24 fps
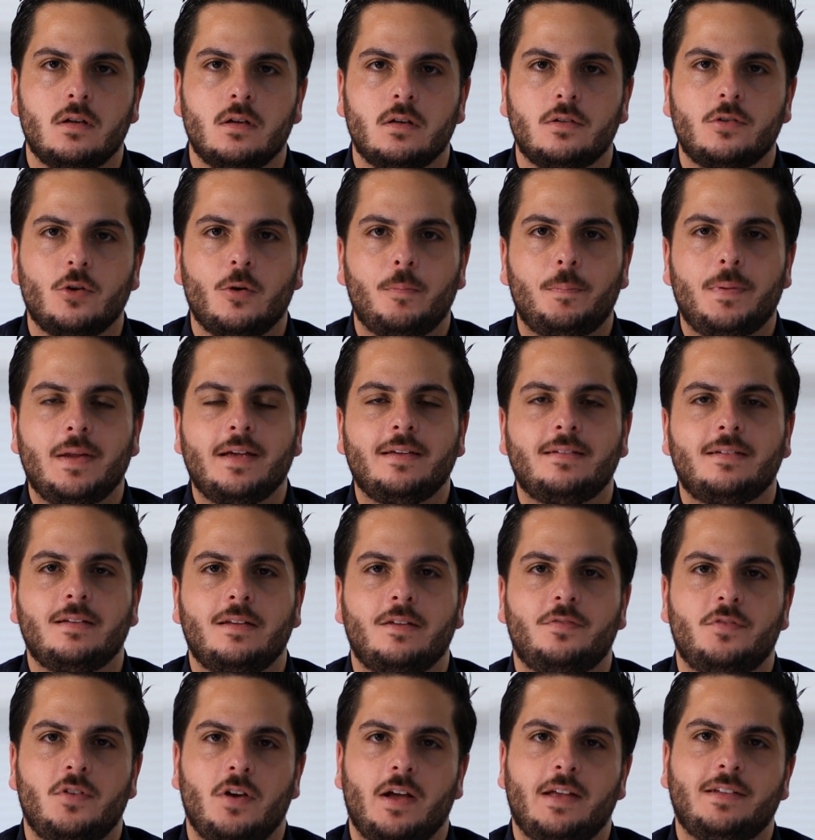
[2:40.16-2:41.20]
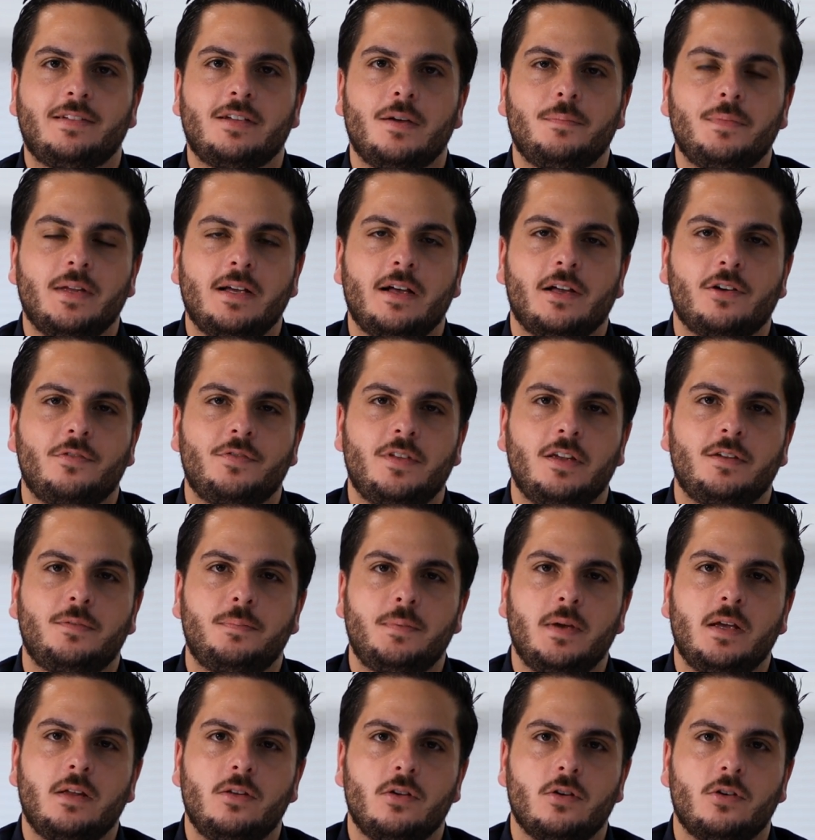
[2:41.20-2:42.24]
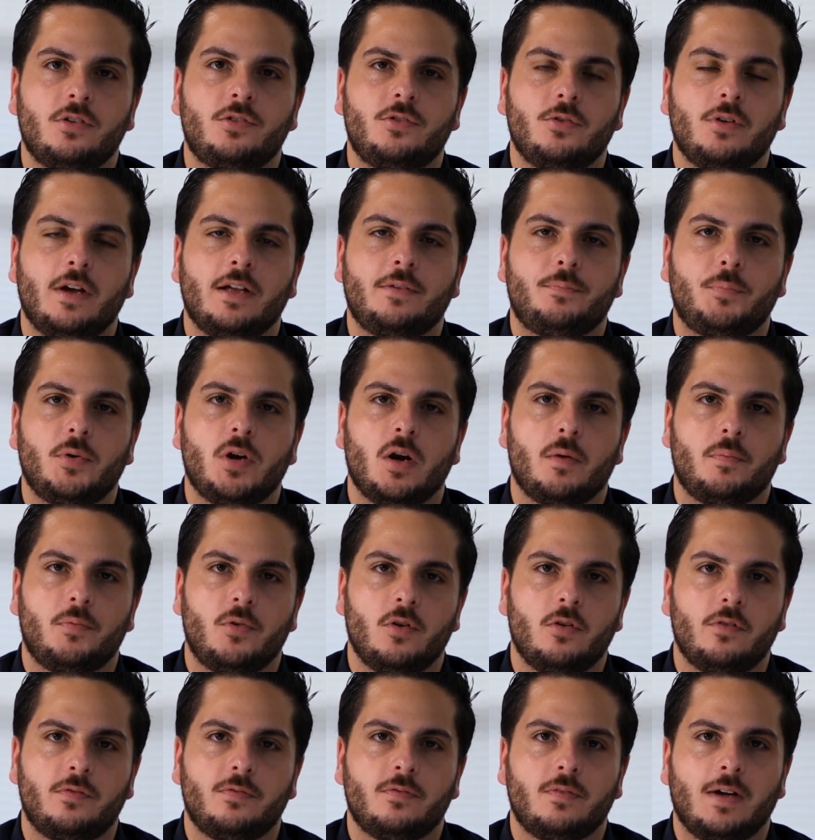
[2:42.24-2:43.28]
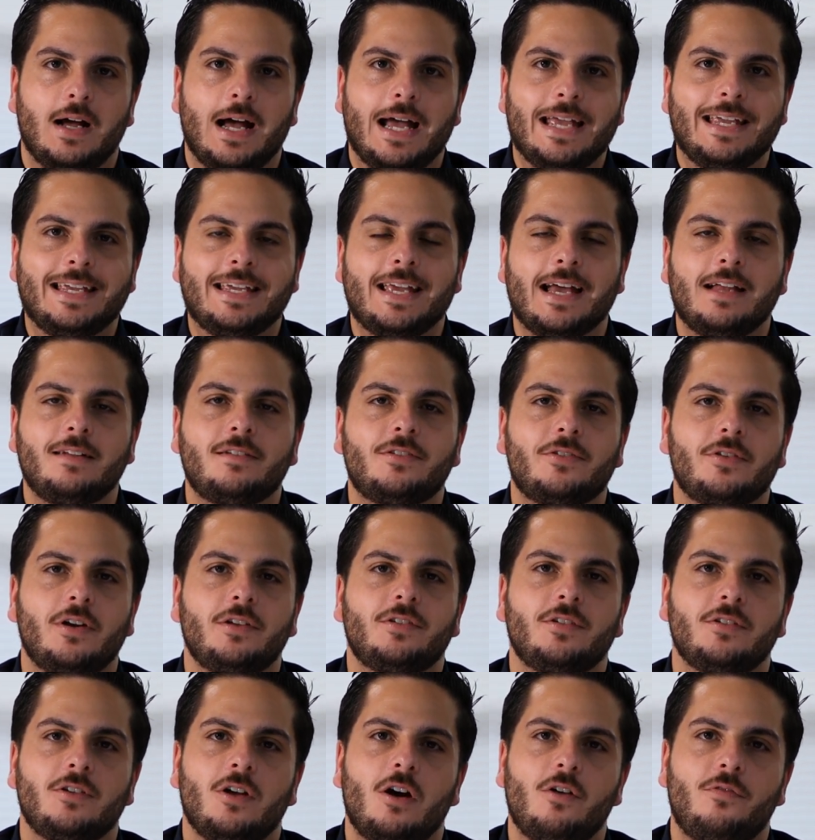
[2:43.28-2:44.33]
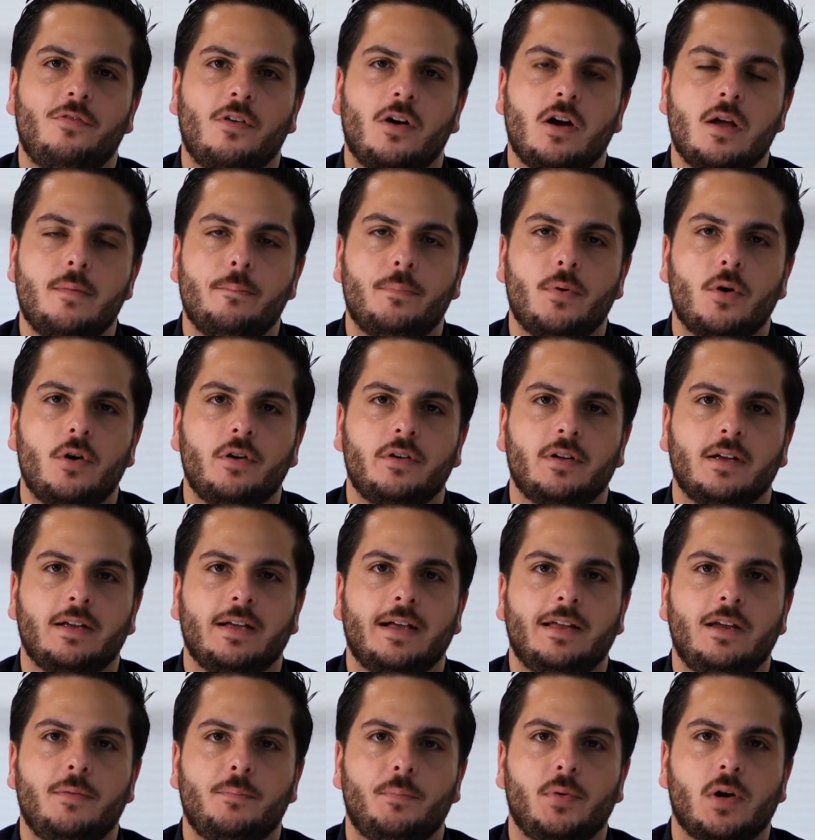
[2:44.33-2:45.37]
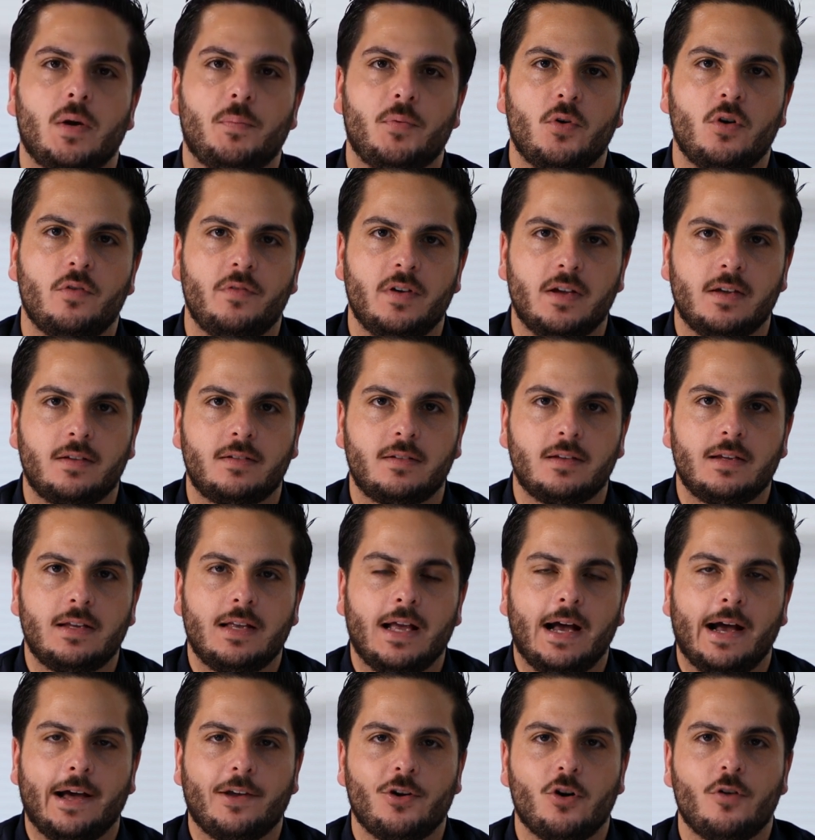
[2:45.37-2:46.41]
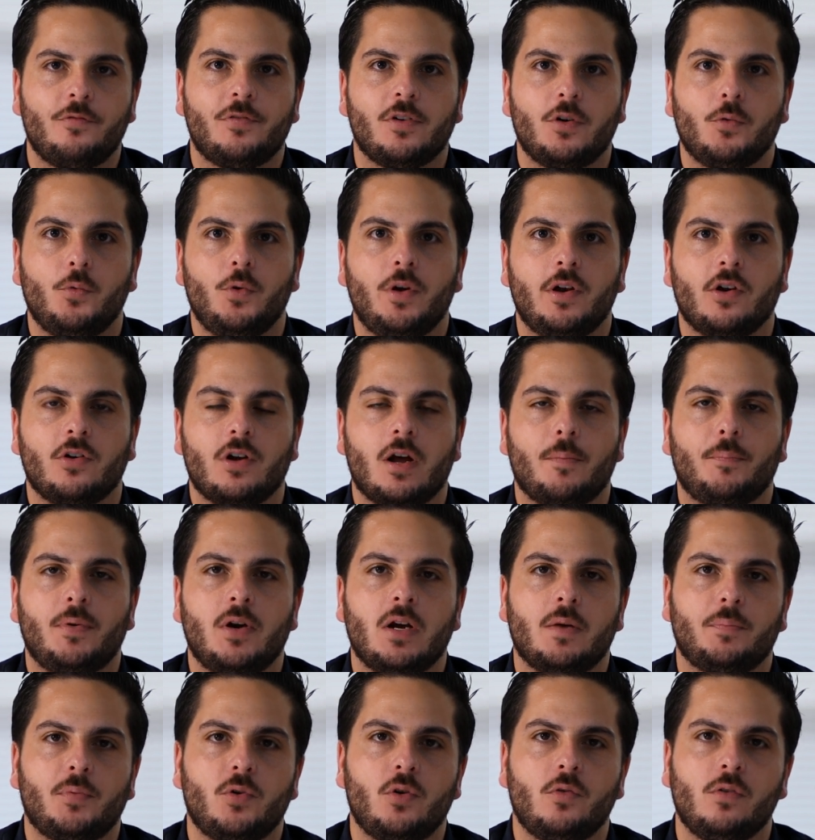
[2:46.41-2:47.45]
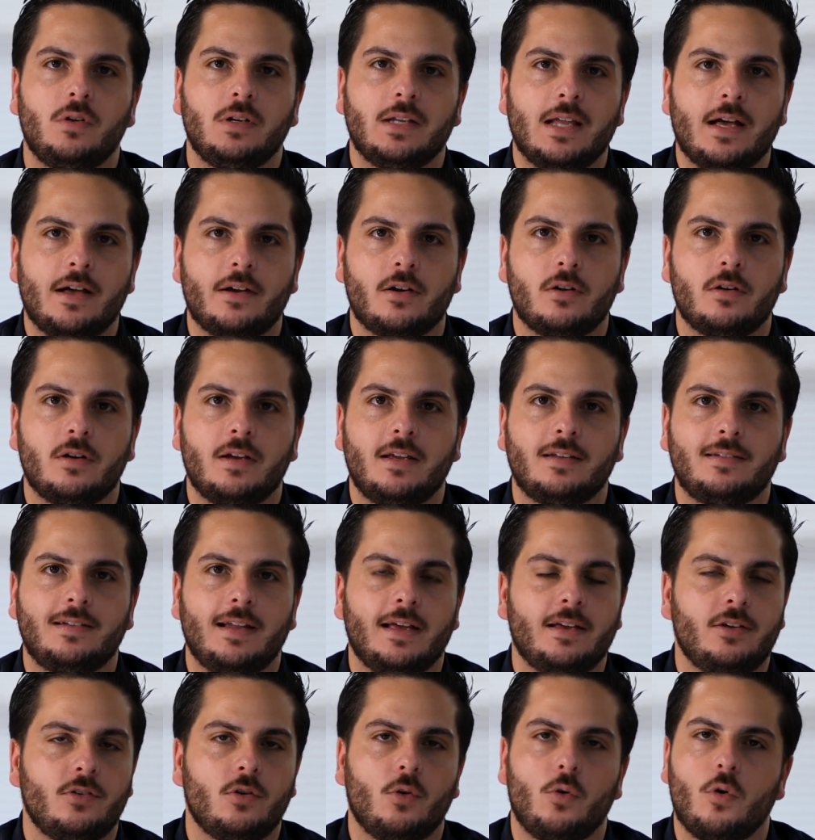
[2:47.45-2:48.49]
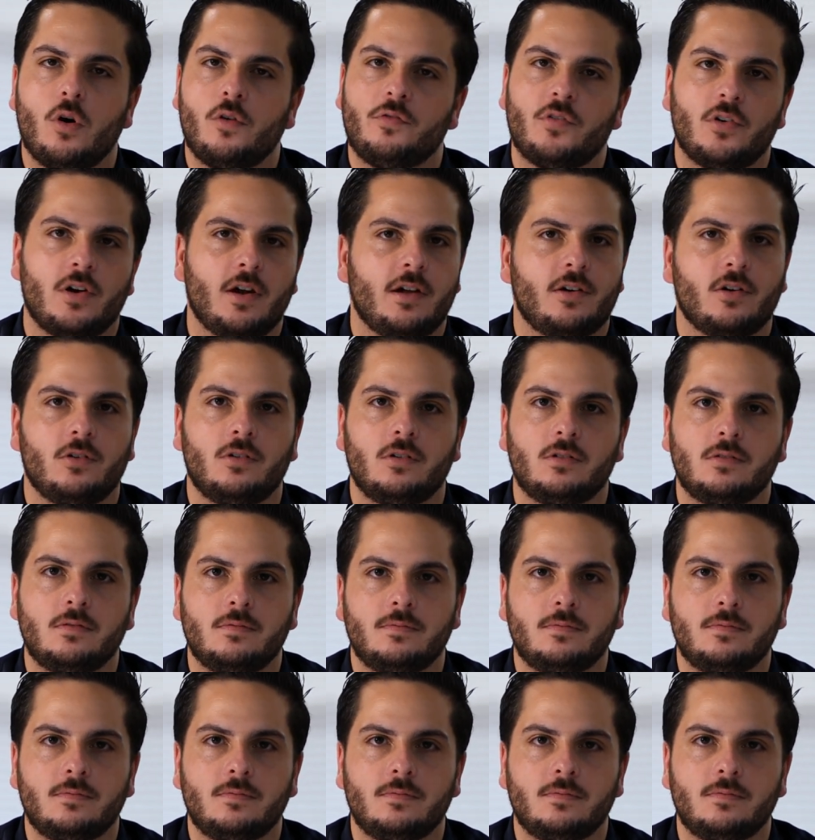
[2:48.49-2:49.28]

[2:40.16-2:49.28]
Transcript: So please, if you get something out of this video is to get pre-approved. I can't stress enough how important getting pre-approved is. An offer without a pre-approval letter is like no offer at all.